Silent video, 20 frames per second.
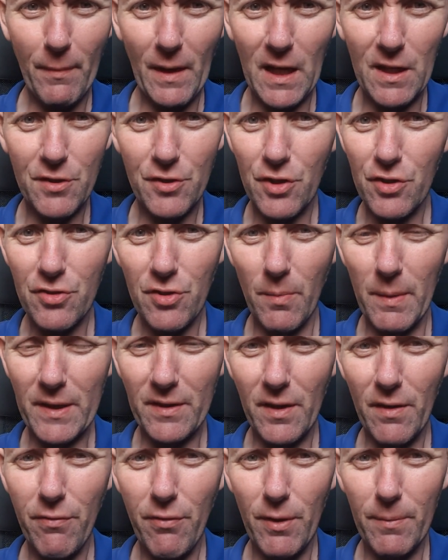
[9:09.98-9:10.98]
It's just something
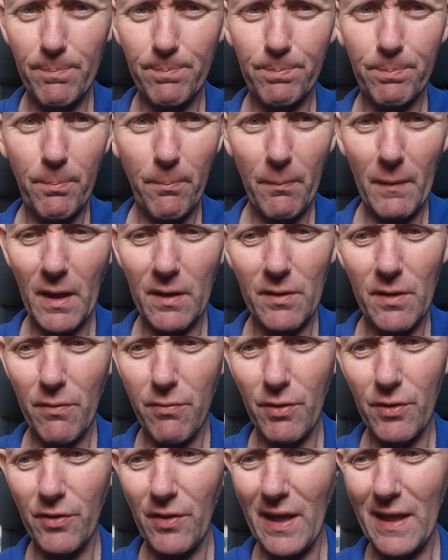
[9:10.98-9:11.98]
different, a
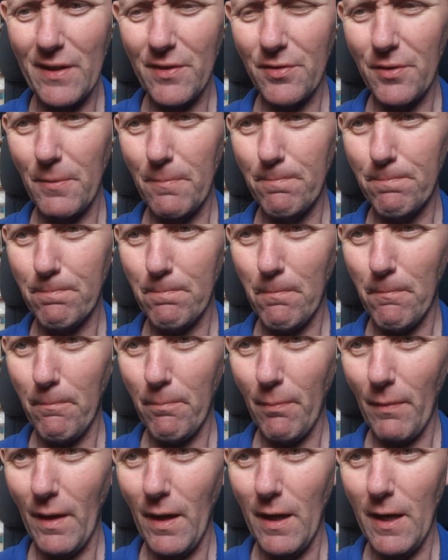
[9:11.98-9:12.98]
different taste.
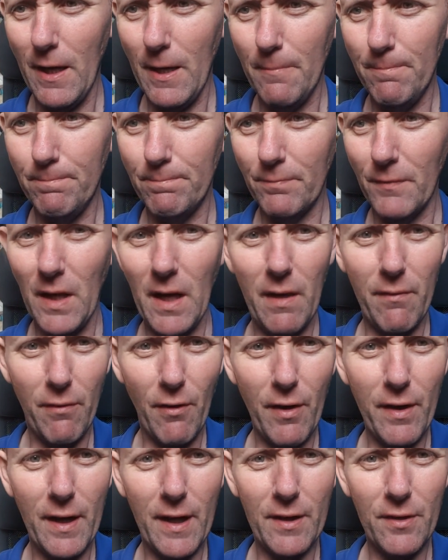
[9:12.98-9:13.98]
Yeah,
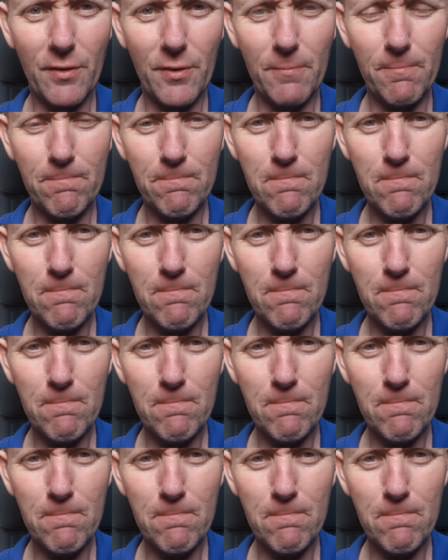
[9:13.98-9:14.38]
very nice.